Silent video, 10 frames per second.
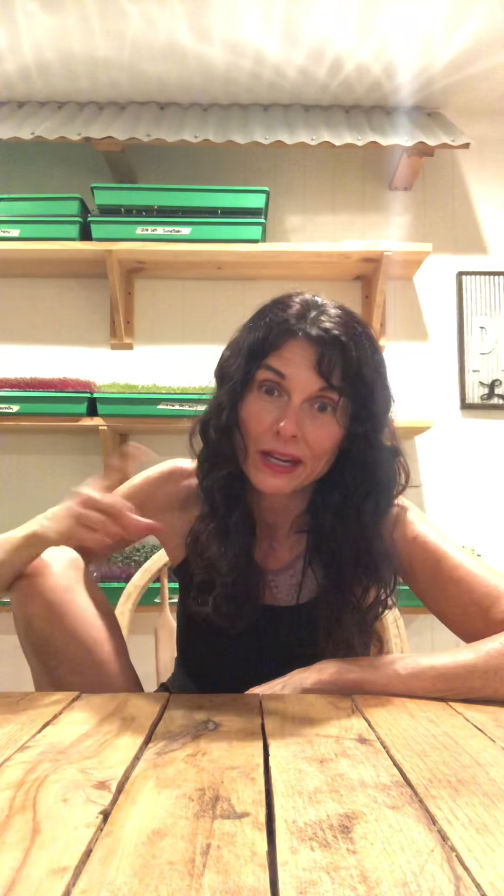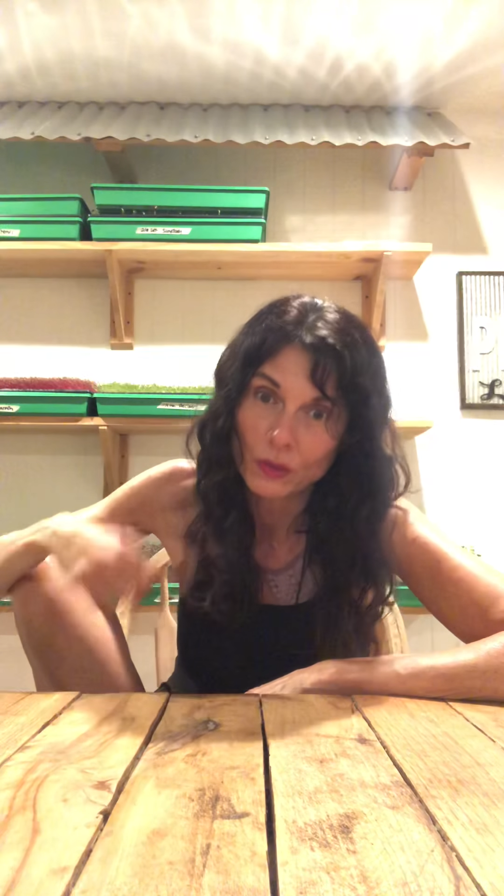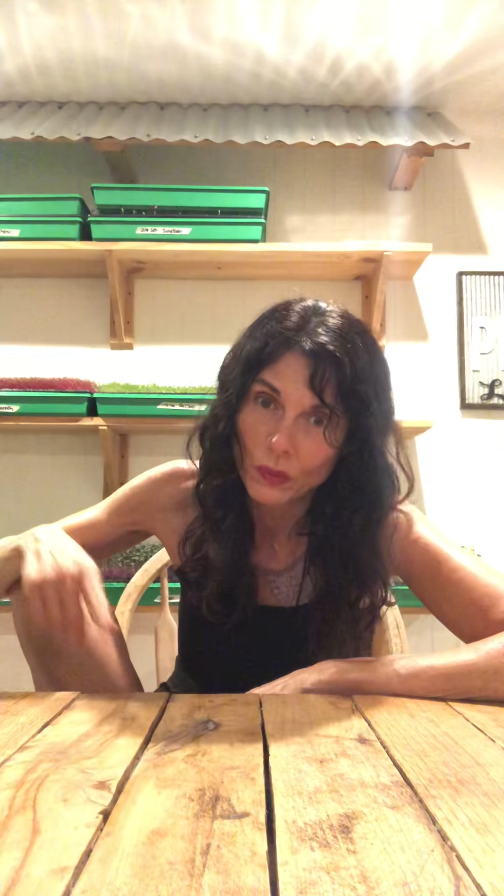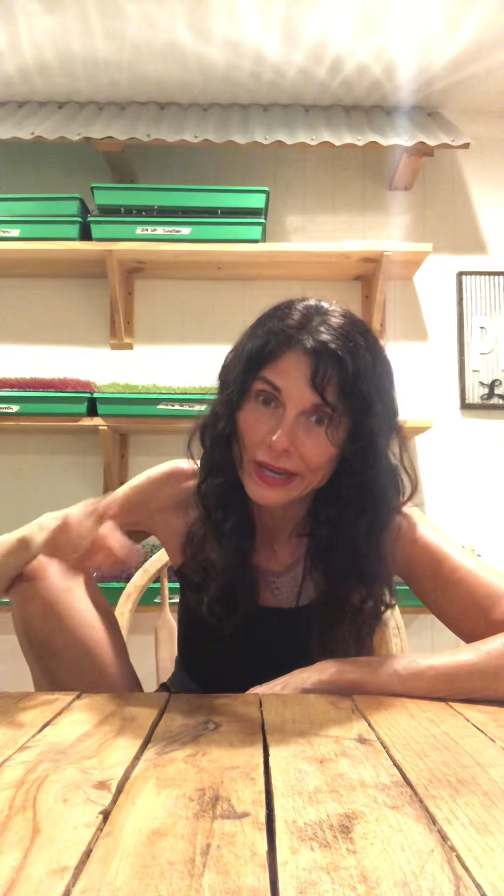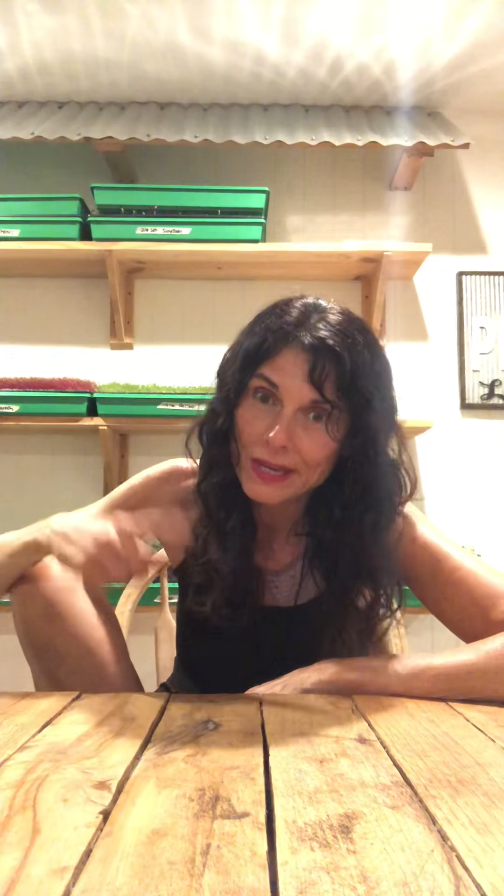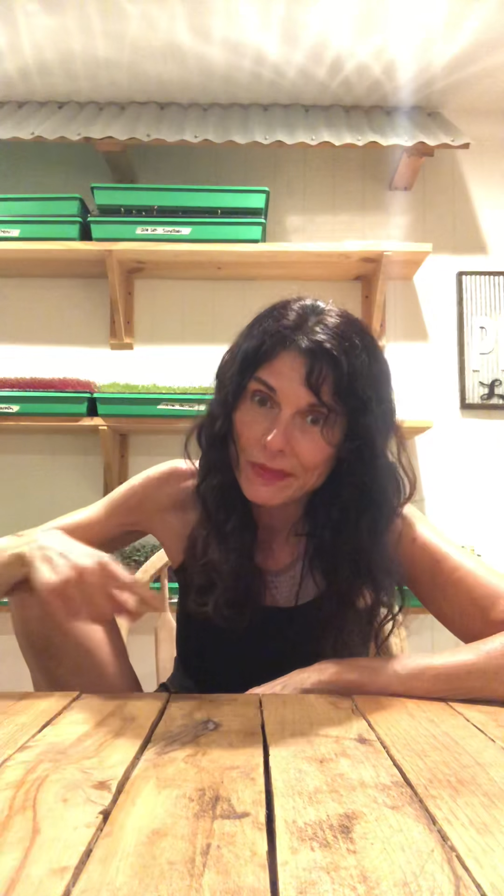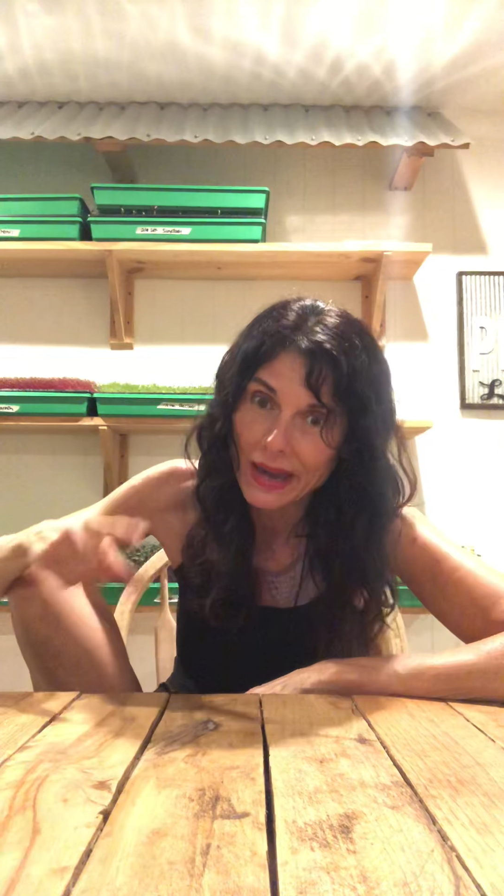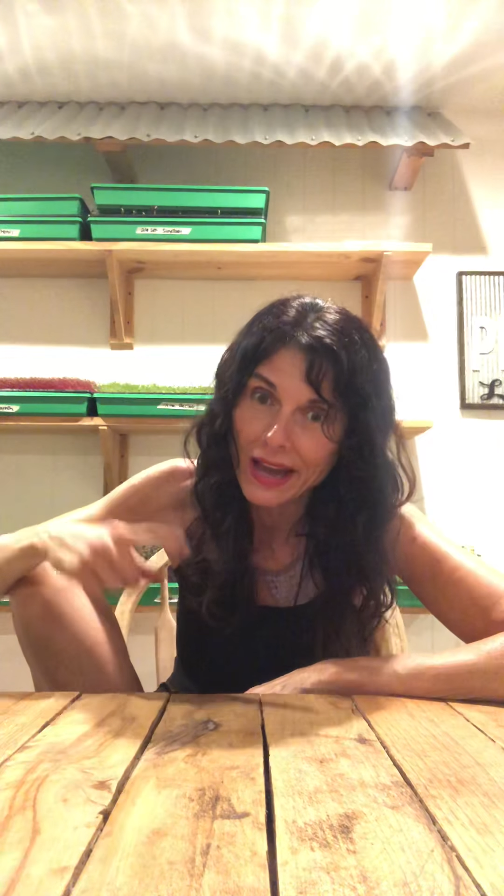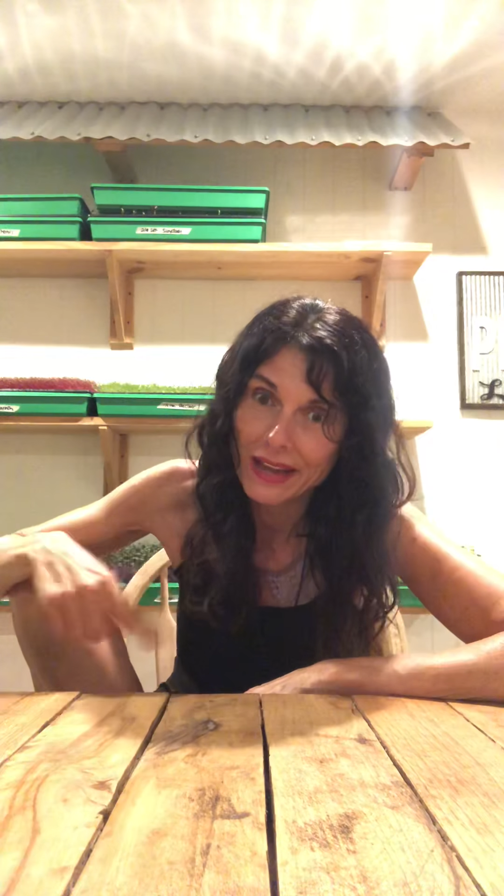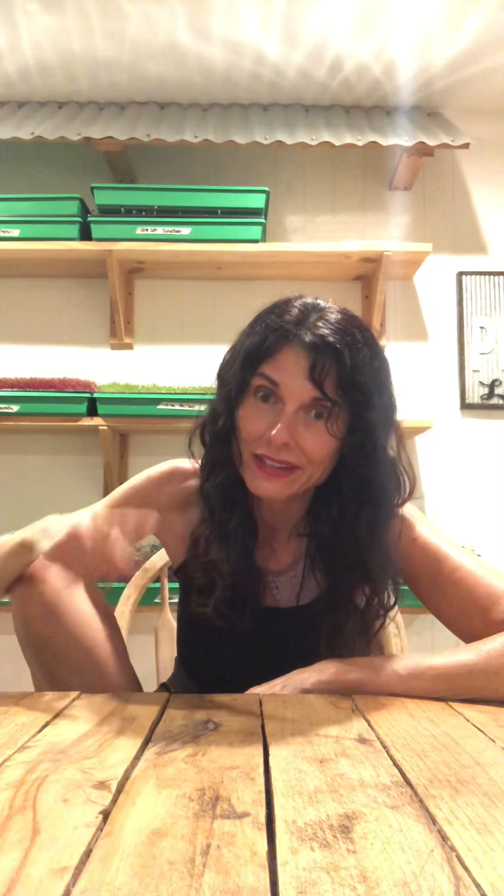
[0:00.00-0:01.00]
way
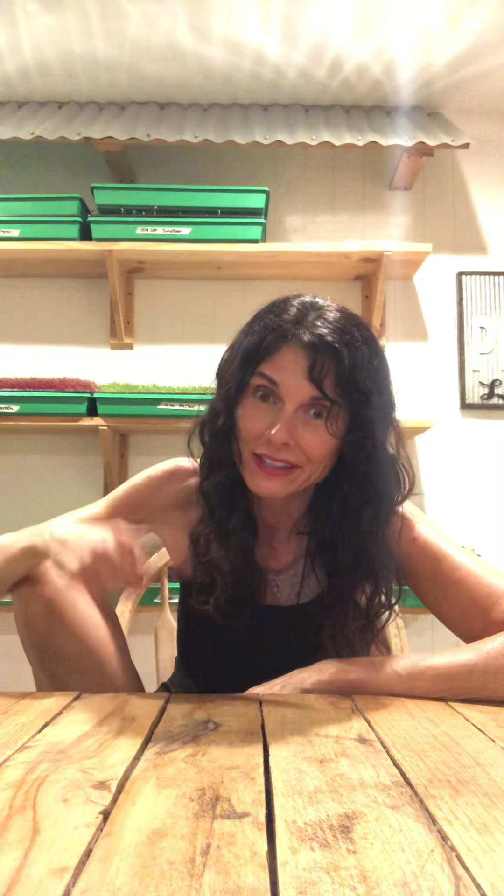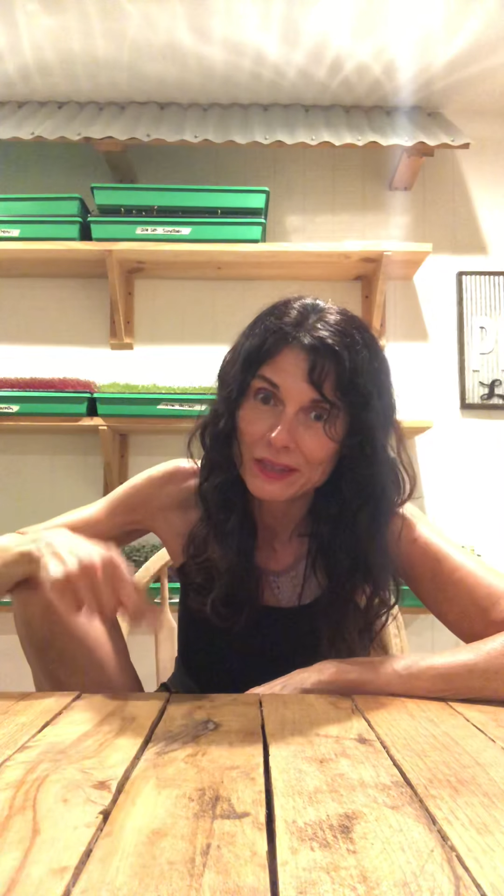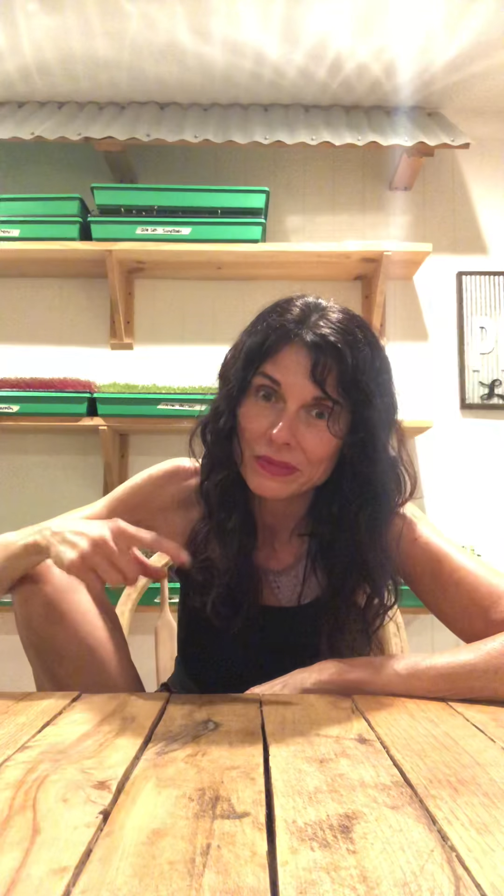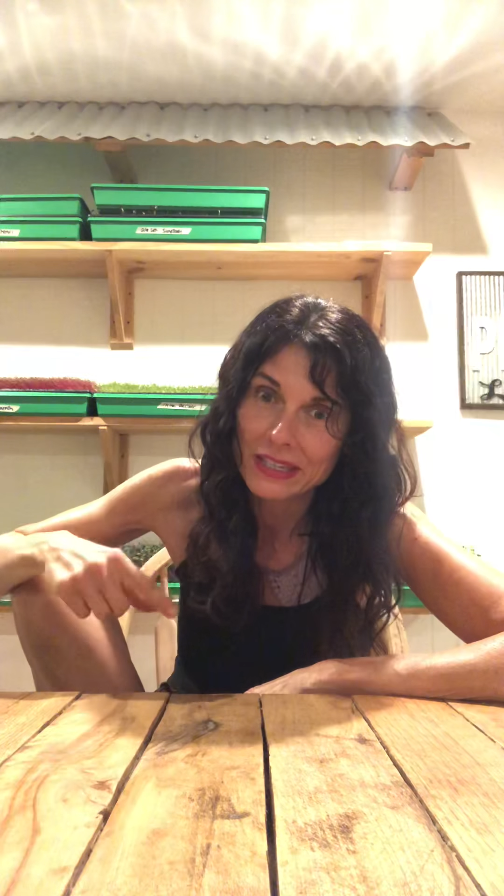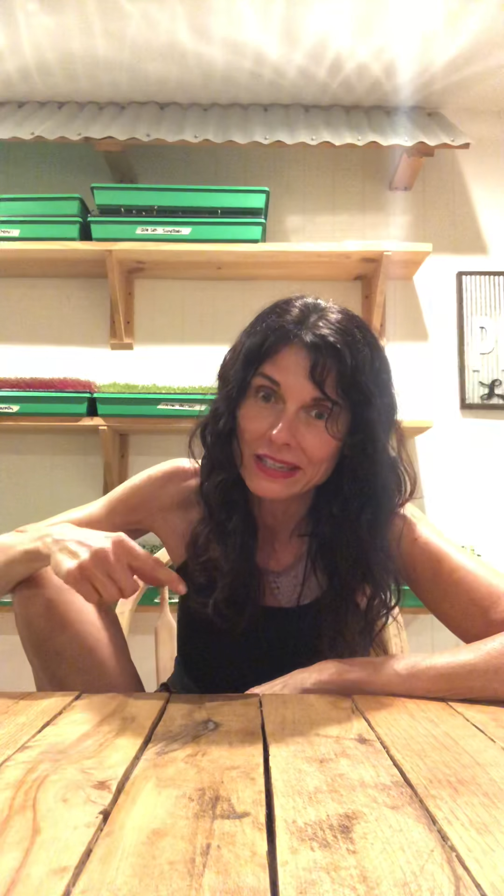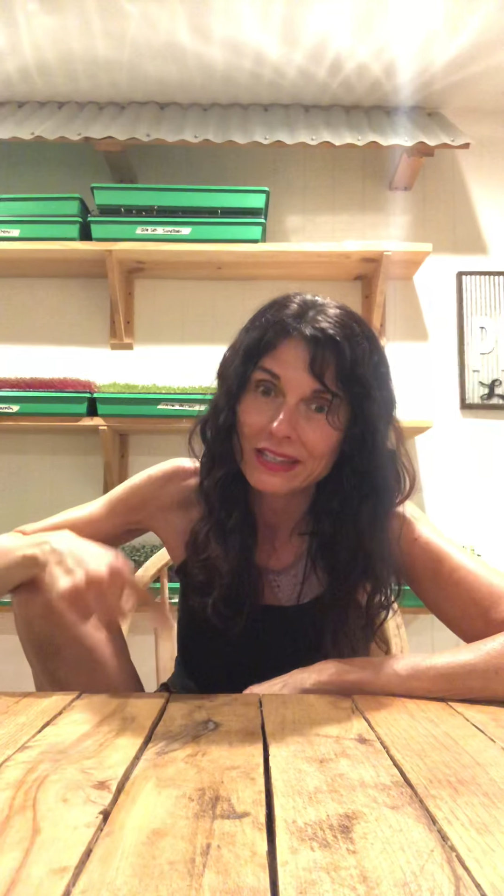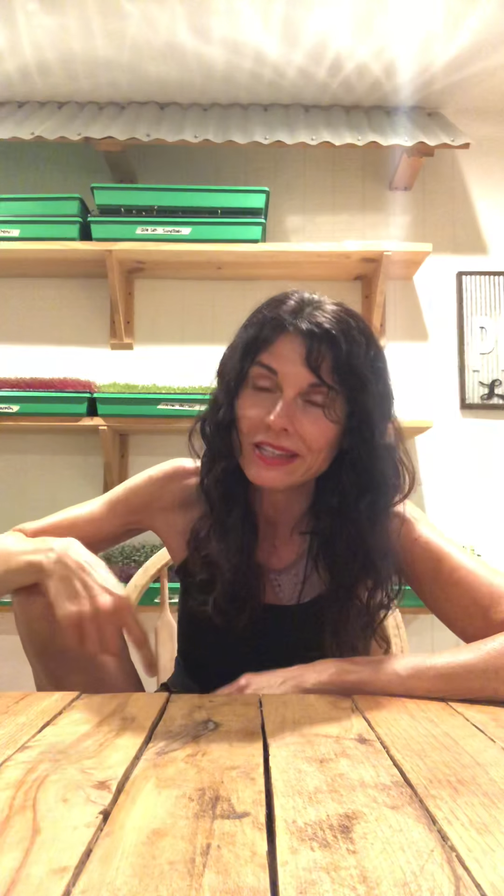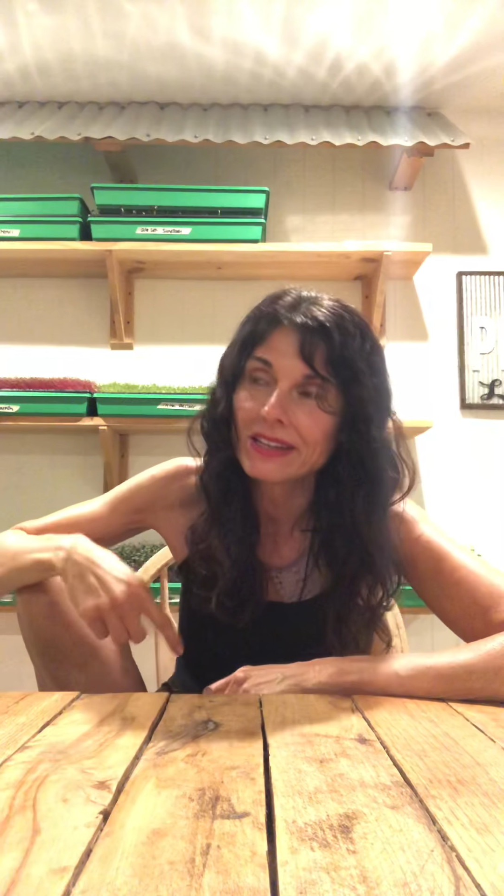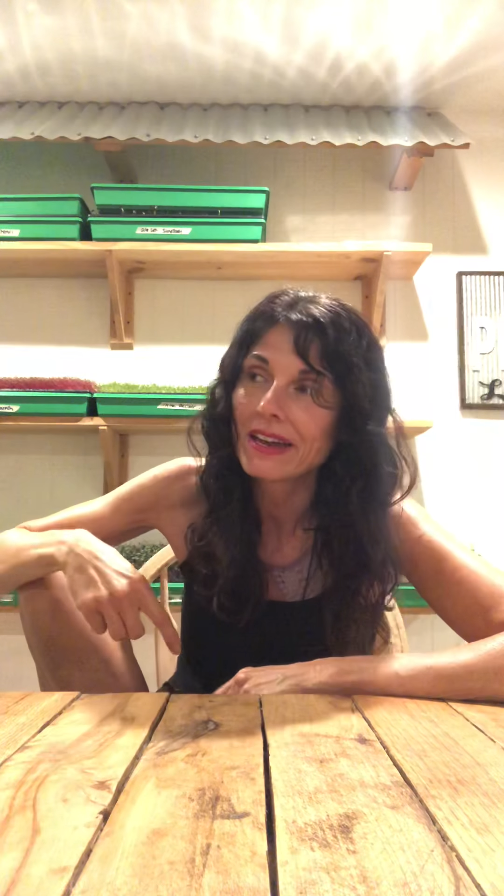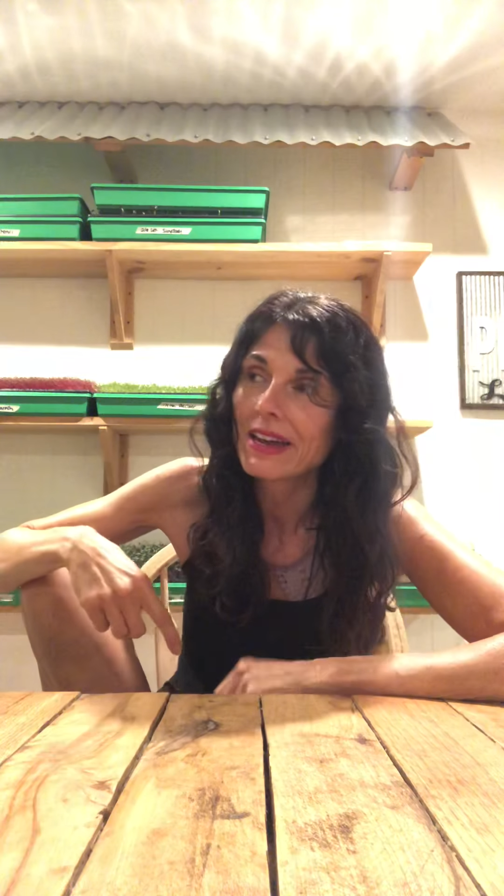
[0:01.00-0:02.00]
back in the beginning,